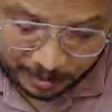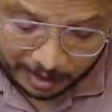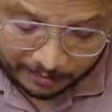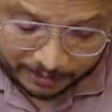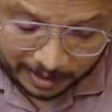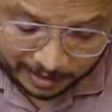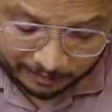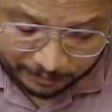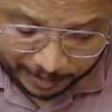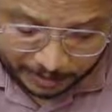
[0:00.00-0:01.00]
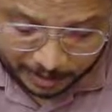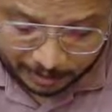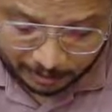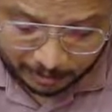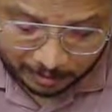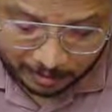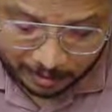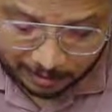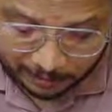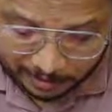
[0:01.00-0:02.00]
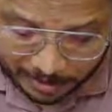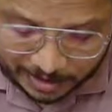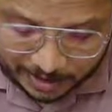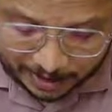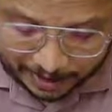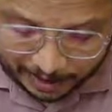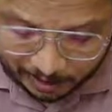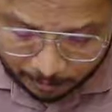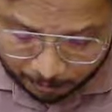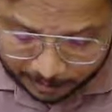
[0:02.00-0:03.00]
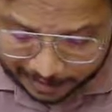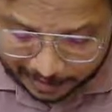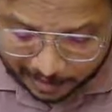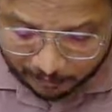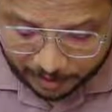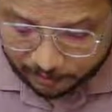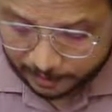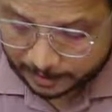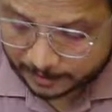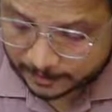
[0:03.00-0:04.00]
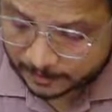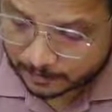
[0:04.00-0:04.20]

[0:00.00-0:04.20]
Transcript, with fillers: After reflection, it will be generating planar wavefronts.